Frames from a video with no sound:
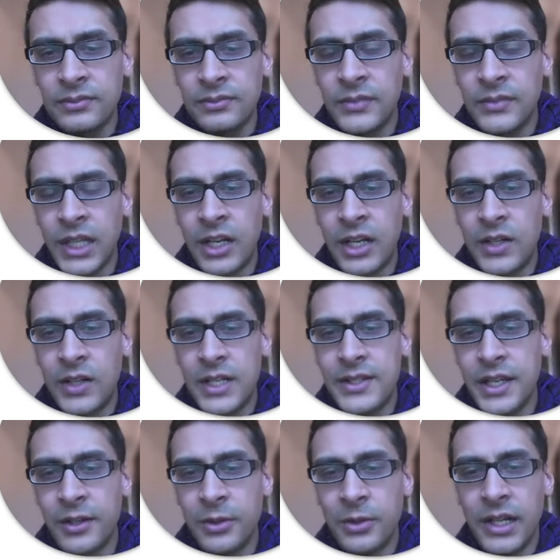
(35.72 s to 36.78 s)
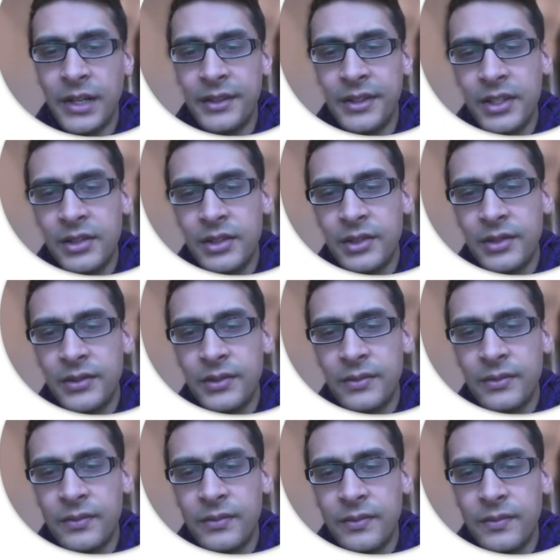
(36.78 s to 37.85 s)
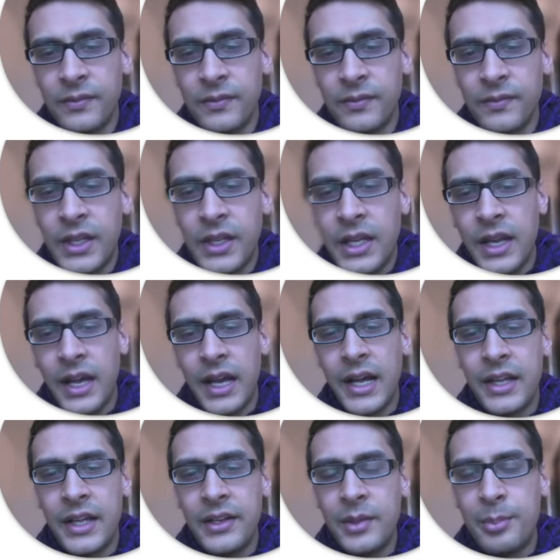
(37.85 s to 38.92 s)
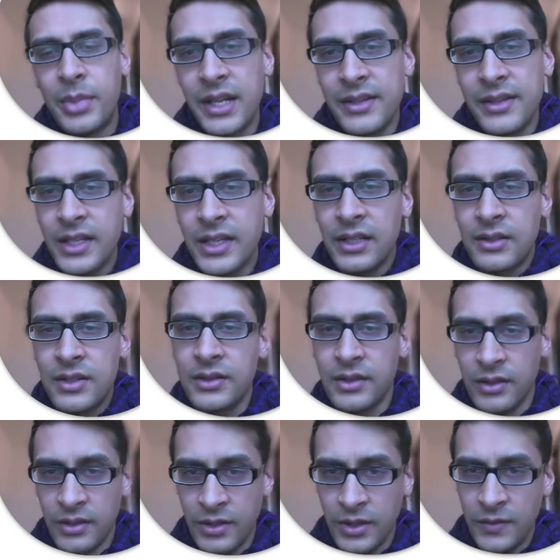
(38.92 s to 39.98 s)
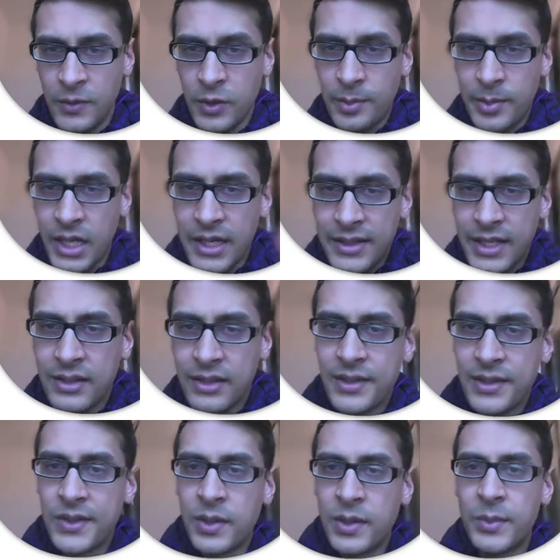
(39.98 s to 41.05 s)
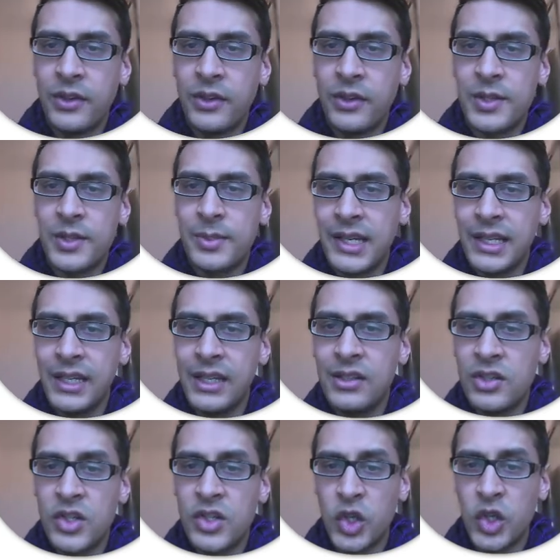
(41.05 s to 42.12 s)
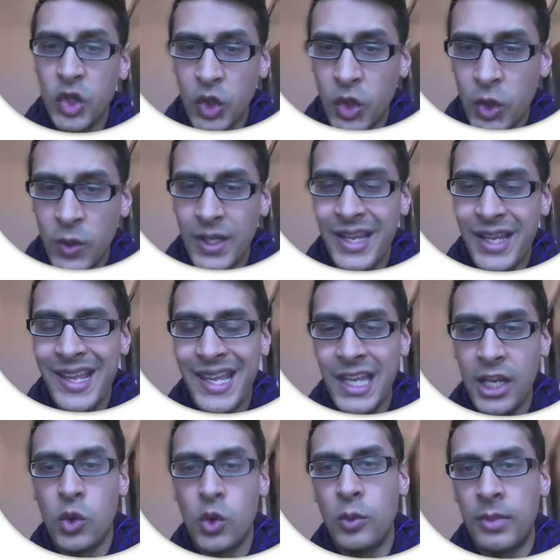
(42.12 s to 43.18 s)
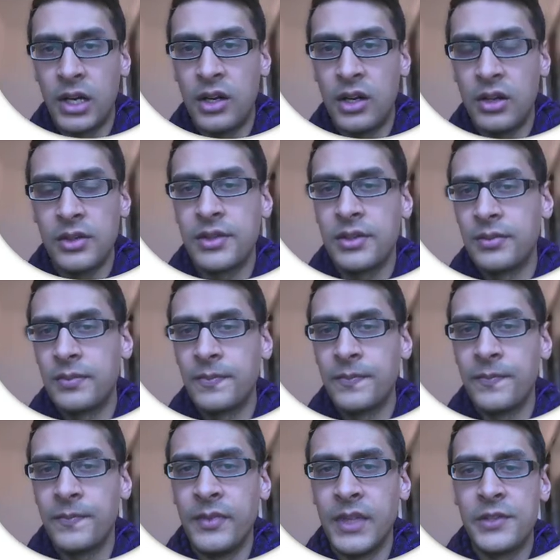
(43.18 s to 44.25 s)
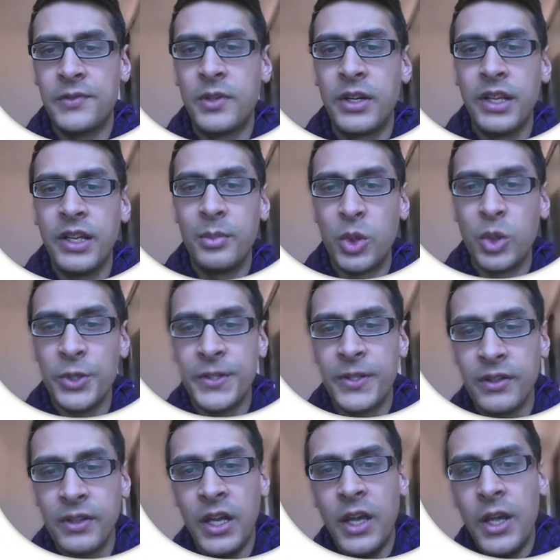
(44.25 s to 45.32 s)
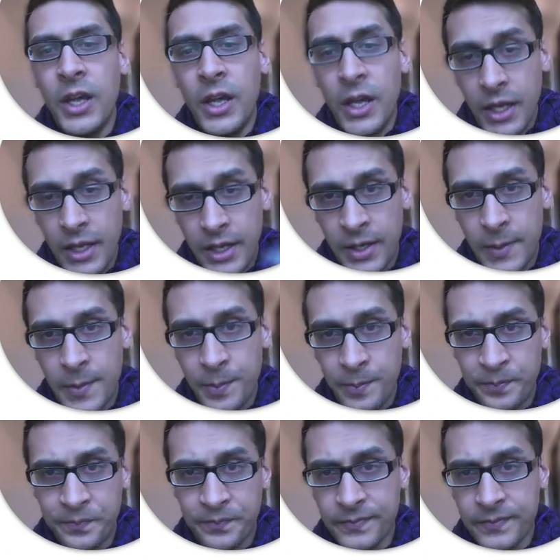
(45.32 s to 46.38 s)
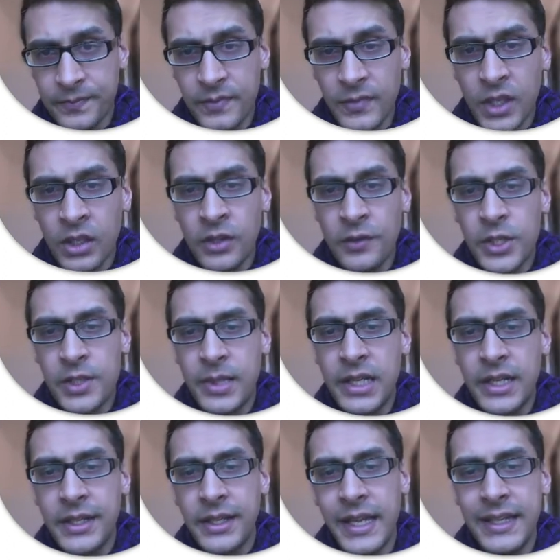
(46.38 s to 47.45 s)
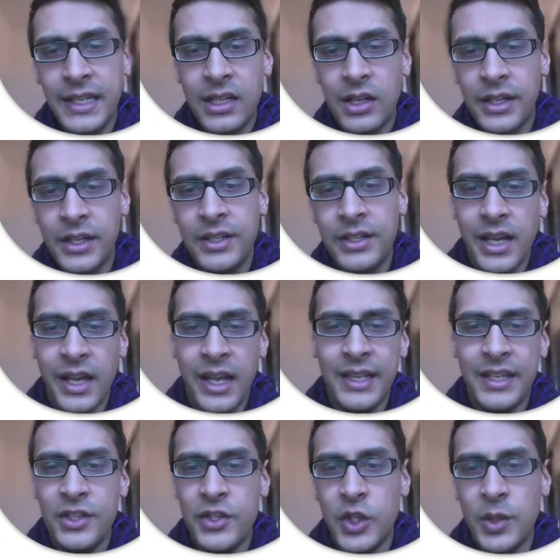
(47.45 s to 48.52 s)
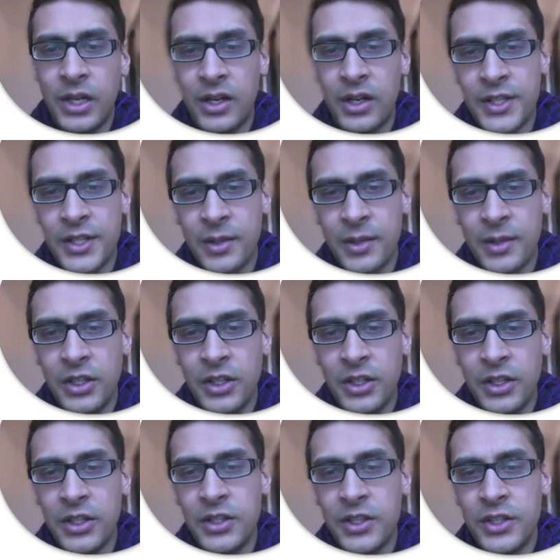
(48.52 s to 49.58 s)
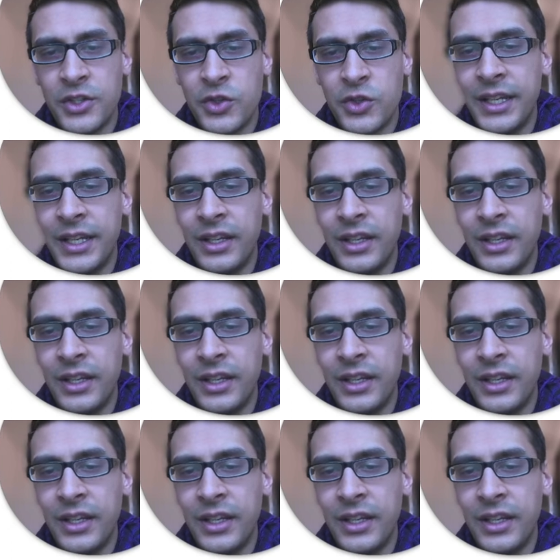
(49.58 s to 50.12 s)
at a right angle like this. And if you're bisecting something, you're splitting it into two equal parts. And that's very important. If you're splitting any line into any two parts, I mean, you could just draw any